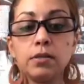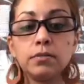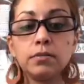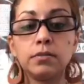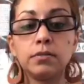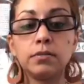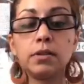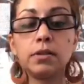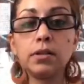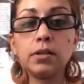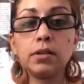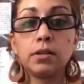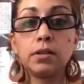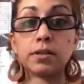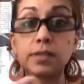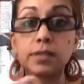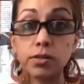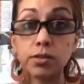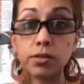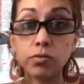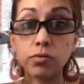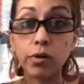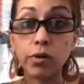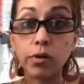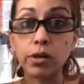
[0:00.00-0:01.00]
The
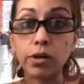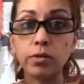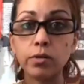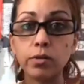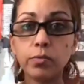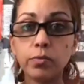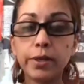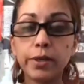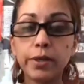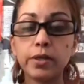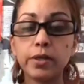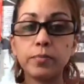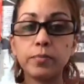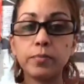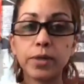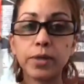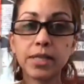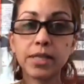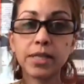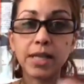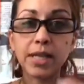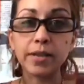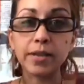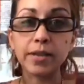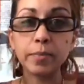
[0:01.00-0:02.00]
essential oil will
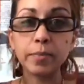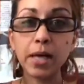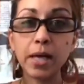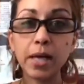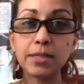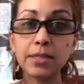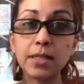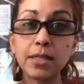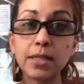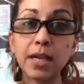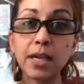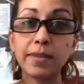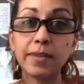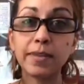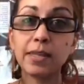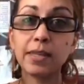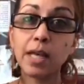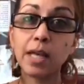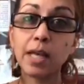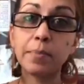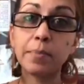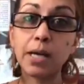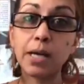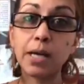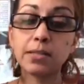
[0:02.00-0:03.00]
break down the plastic, and then
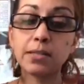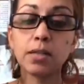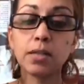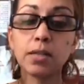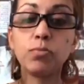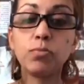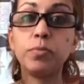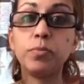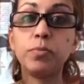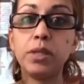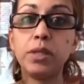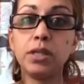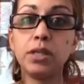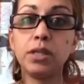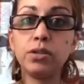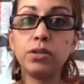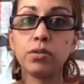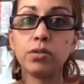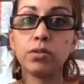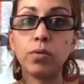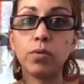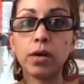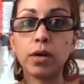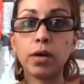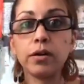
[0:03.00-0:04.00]
that plastic will be in
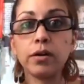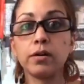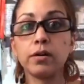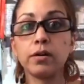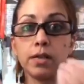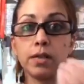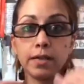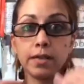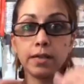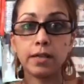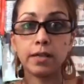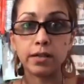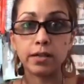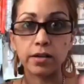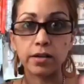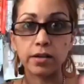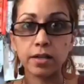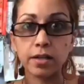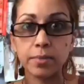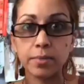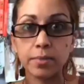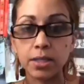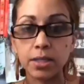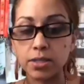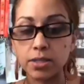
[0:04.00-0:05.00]
your water, and then you're going
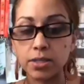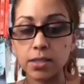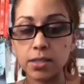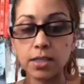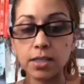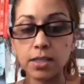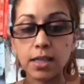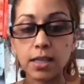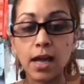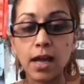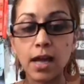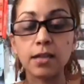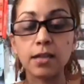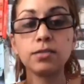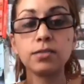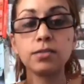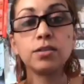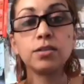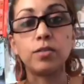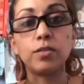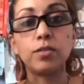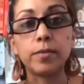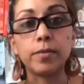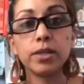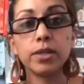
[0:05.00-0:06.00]
to be ingesting that. So
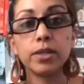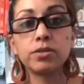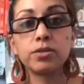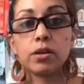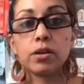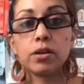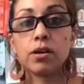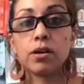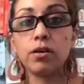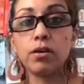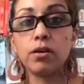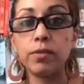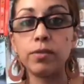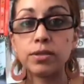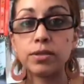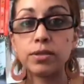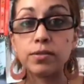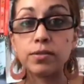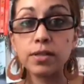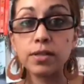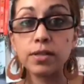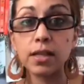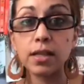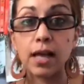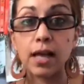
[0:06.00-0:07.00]
you want to make sure you're always
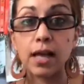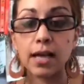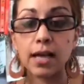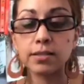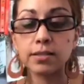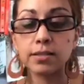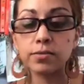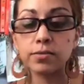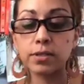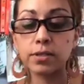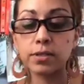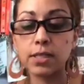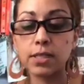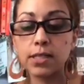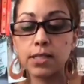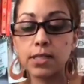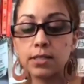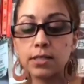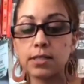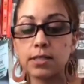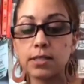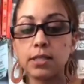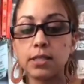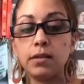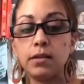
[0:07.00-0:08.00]
using glass or
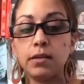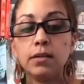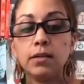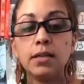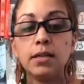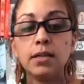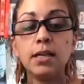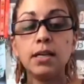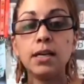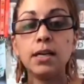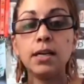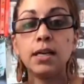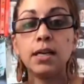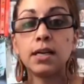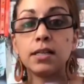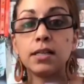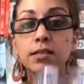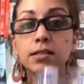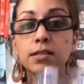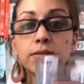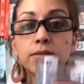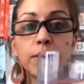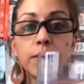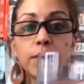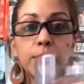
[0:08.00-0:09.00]
stainless steel.
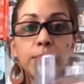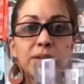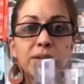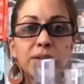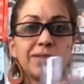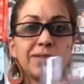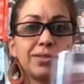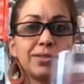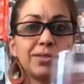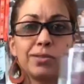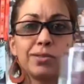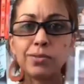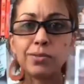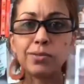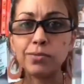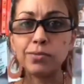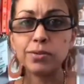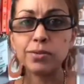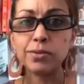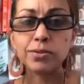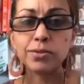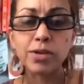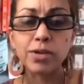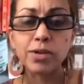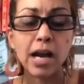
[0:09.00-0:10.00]
And so I put
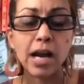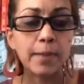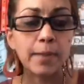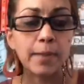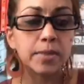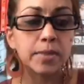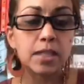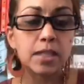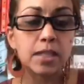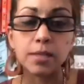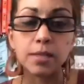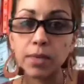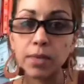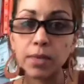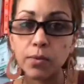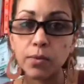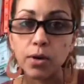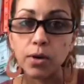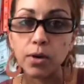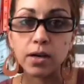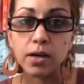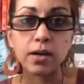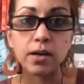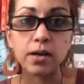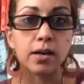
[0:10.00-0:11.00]
2 drops in my
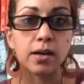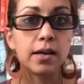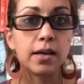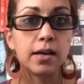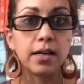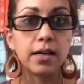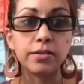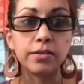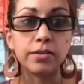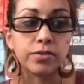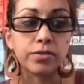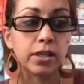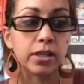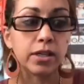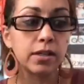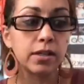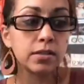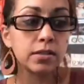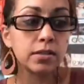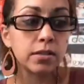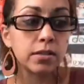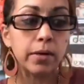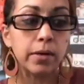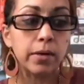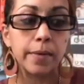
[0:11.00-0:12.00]
water, and I'll drink
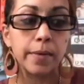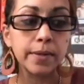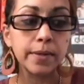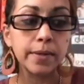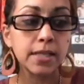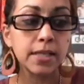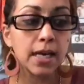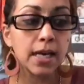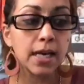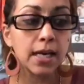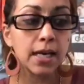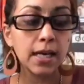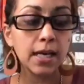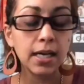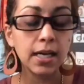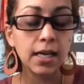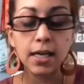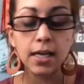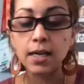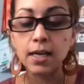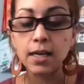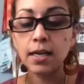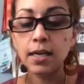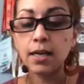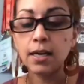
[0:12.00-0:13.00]
this throughout the day.
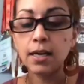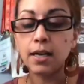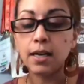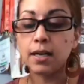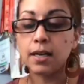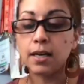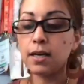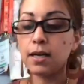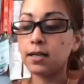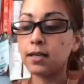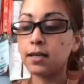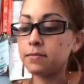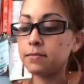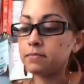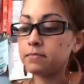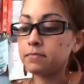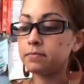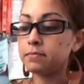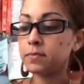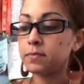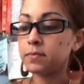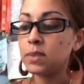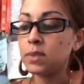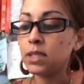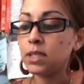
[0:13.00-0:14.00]

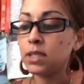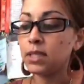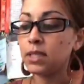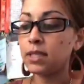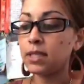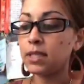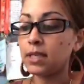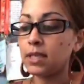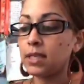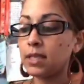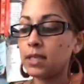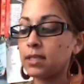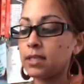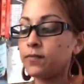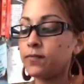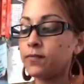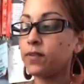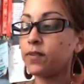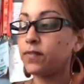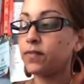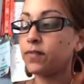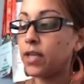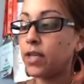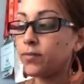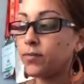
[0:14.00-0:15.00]
I love the
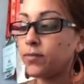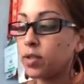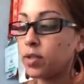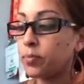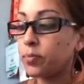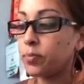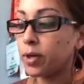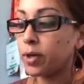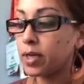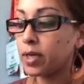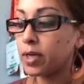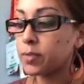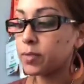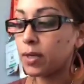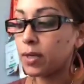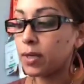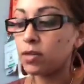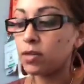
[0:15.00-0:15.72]
flavor it brings, but I